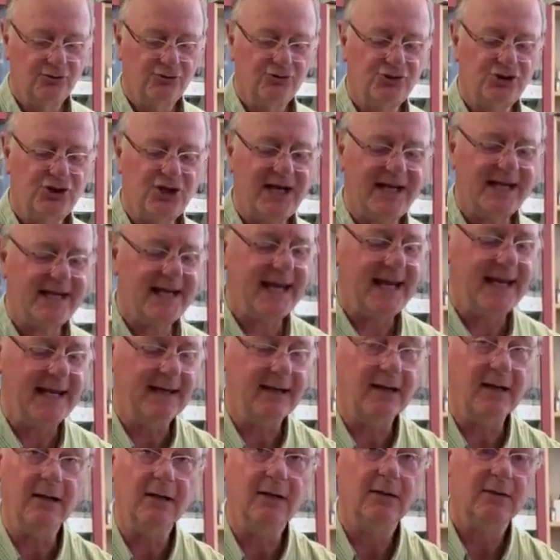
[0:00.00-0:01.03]

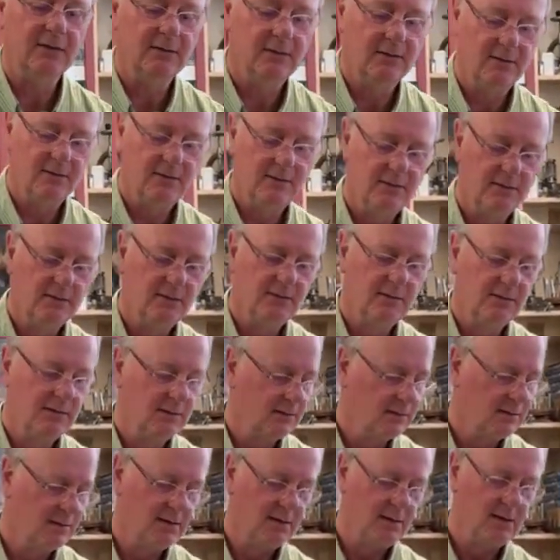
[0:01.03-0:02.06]
chicken.
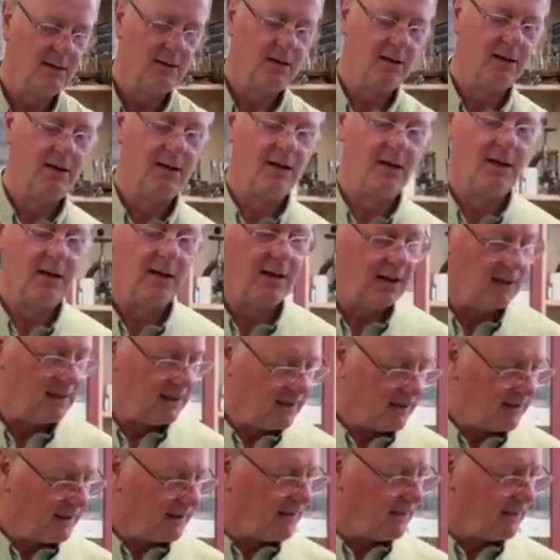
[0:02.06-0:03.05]
Mmm,